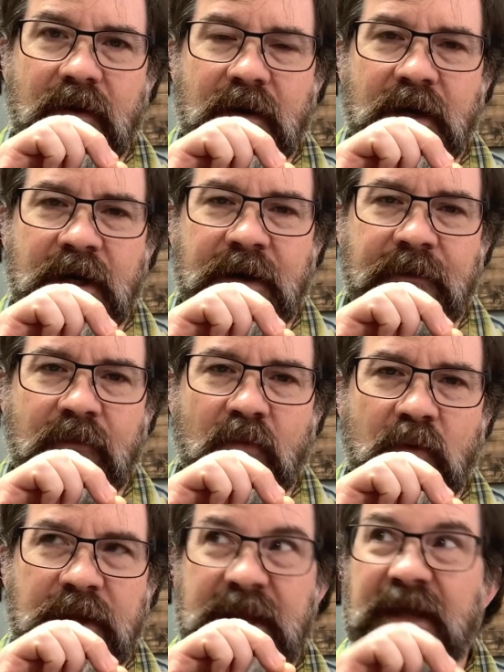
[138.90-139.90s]
um,
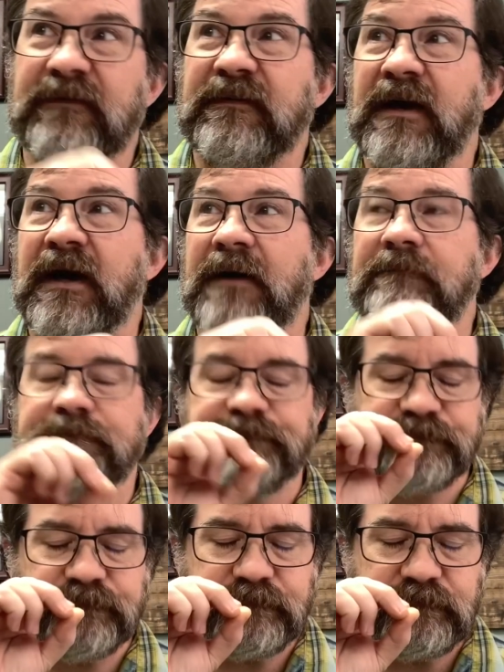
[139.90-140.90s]
we get, uh,
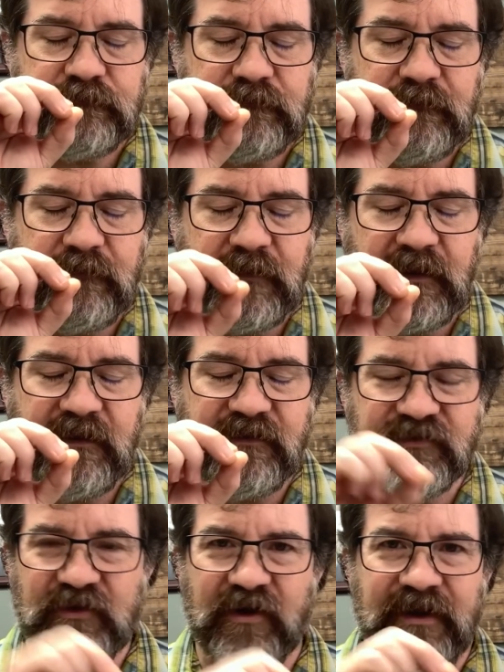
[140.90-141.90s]

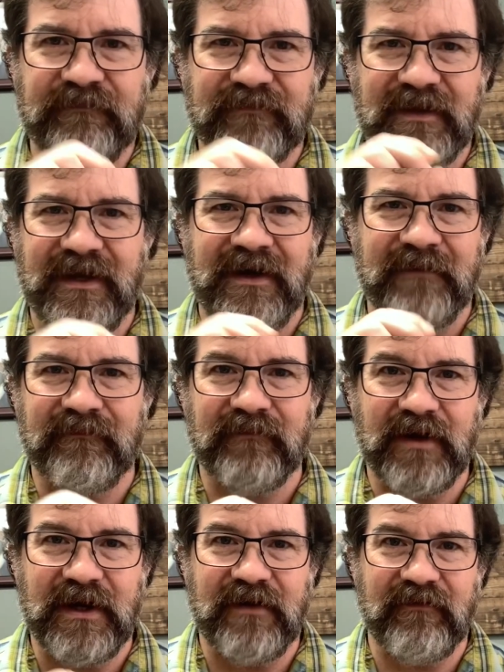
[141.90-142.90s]
sorry, um,
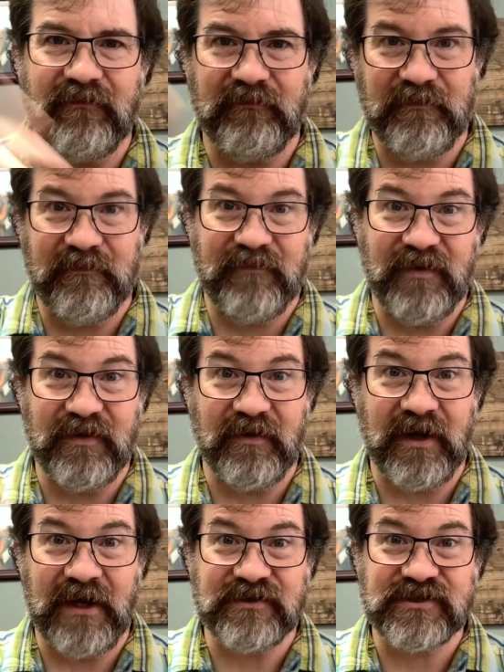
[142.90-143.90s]

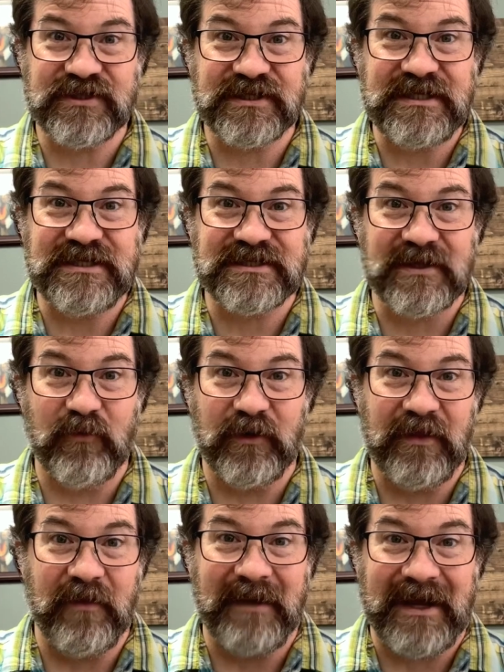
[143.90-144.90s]
I see someone
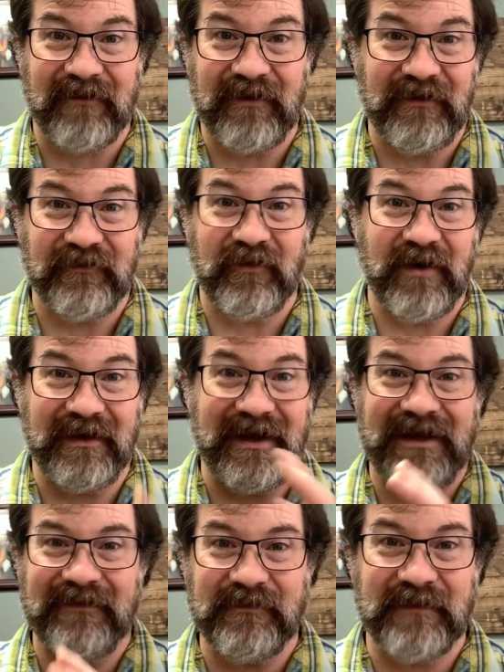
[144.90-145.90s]
in the background, so I
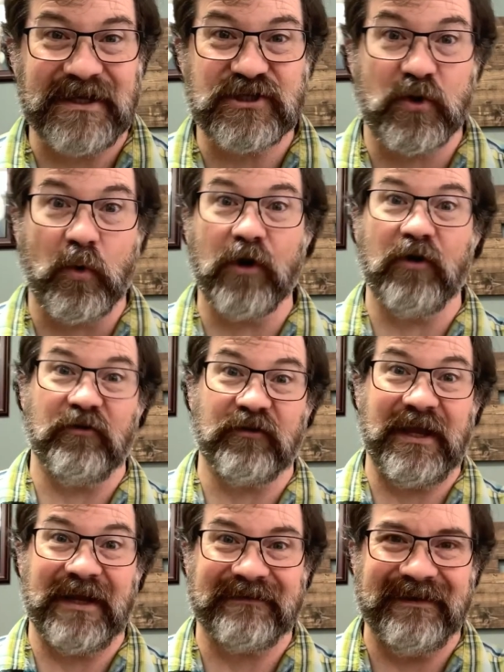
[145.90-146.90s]
got my squirrels
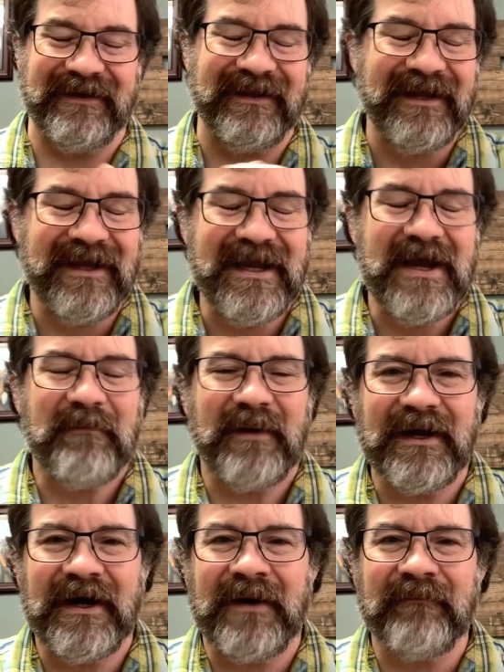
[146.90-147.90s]
kicked in.
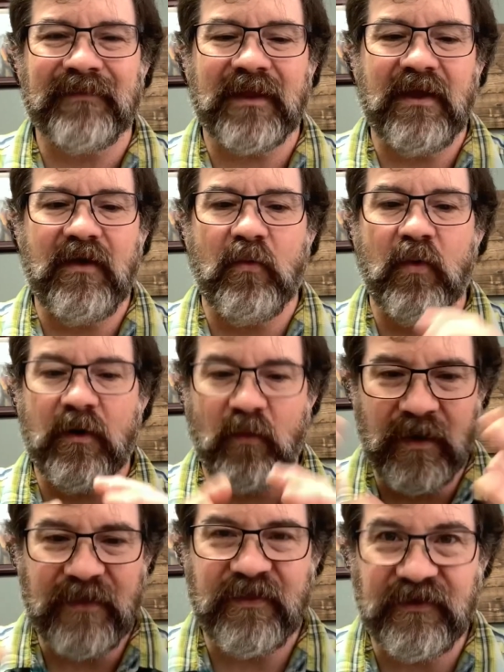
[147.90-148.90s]
But um,
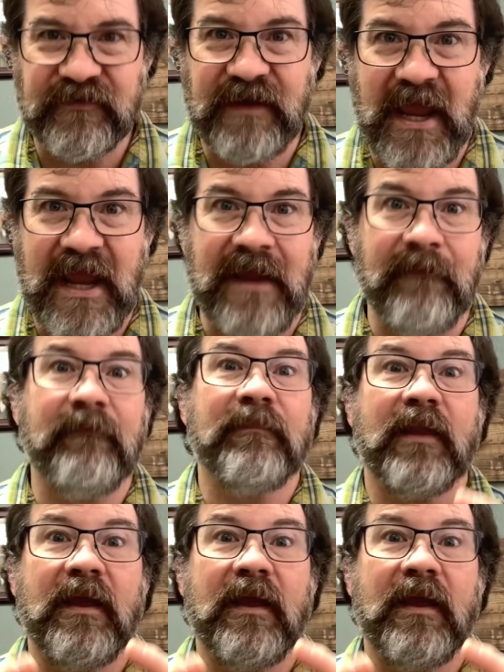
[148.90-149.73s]
with this game,